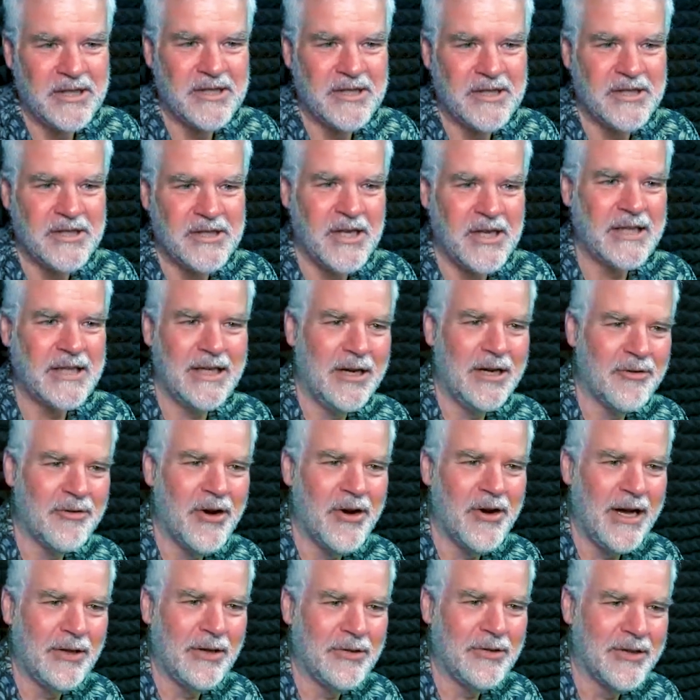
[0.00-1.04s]
is actually
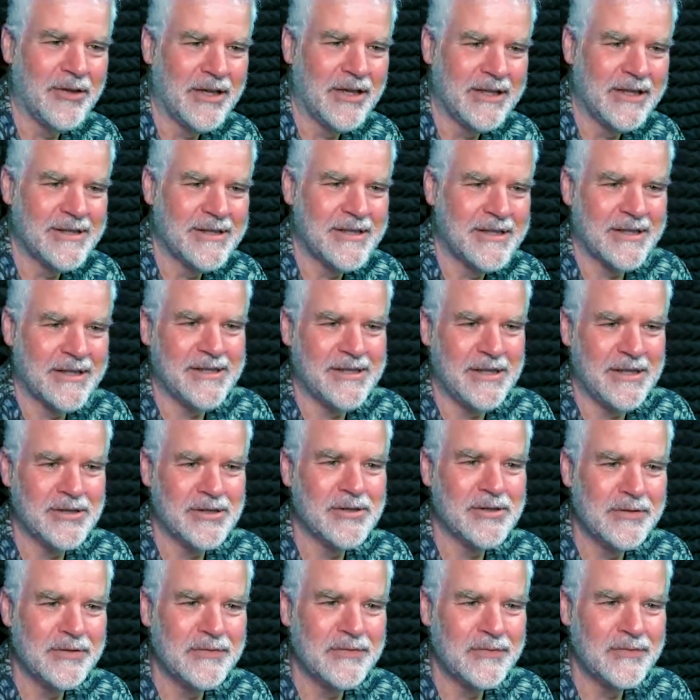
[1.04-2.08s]
around the success
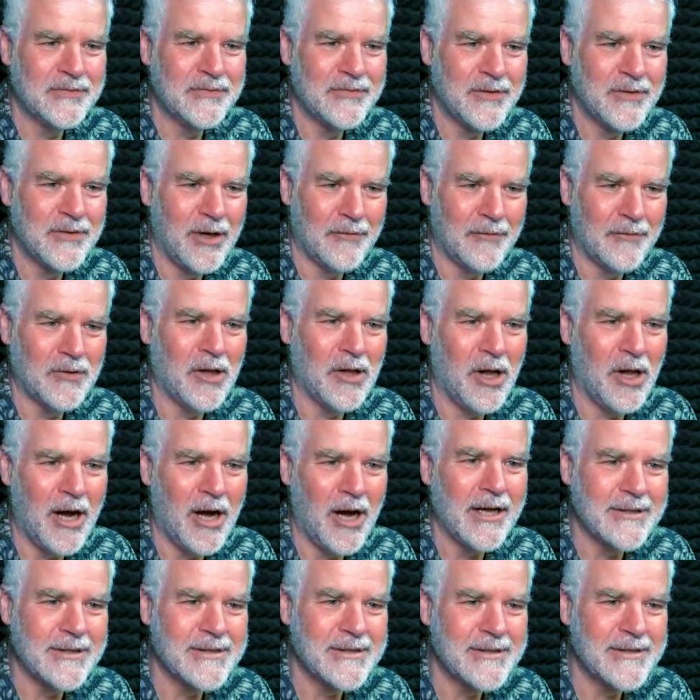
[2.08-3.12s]
of of
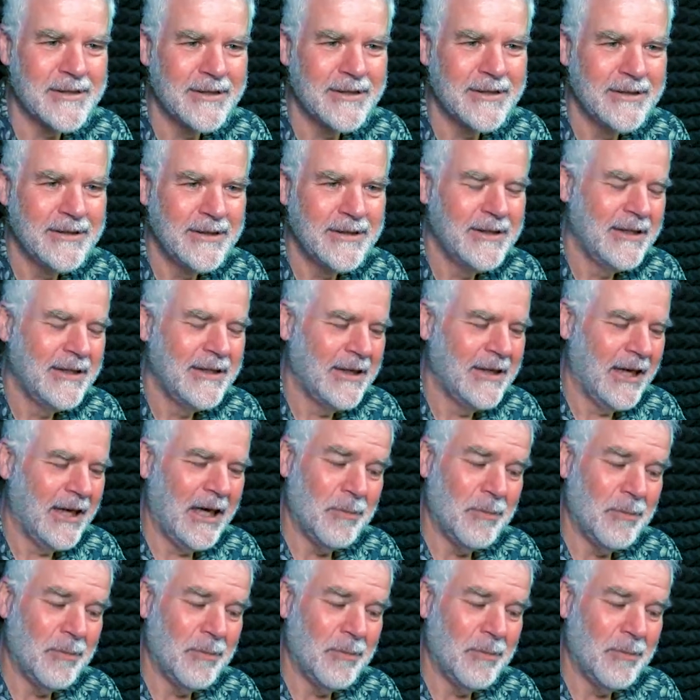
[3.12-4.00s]
clients. Mm-hmm. Um,